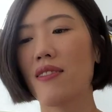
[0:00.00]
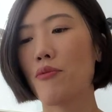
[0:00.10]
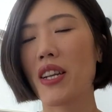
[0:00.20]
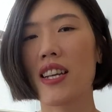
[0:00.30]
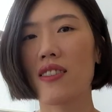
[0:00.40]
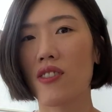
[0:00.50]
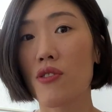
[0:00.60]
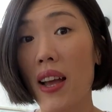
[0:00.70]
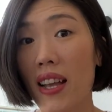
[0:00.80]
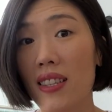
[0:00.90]
reading the
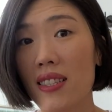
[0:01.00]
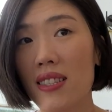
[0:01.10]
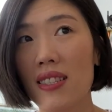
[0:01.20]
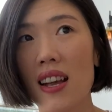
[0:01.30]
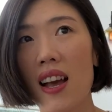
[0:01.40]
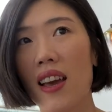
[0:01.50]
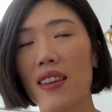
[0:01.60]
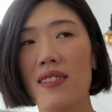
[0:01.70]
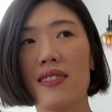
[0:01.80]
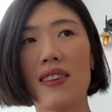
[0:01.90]
trends.
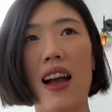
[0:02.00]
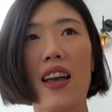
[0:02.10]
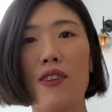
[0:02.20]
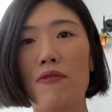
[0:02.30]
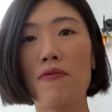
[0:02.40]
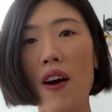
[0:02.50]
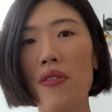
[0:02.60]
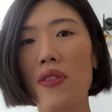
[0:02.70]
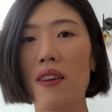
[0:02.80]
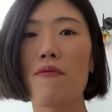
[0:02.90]
It's kind of fun
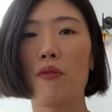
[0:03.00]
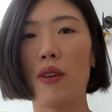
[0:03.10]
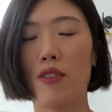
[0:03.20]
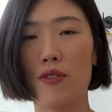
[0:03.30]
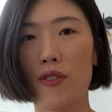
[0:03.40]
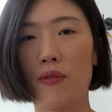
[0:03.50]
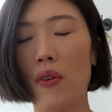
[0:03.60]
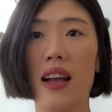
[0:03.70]
thing for me to do.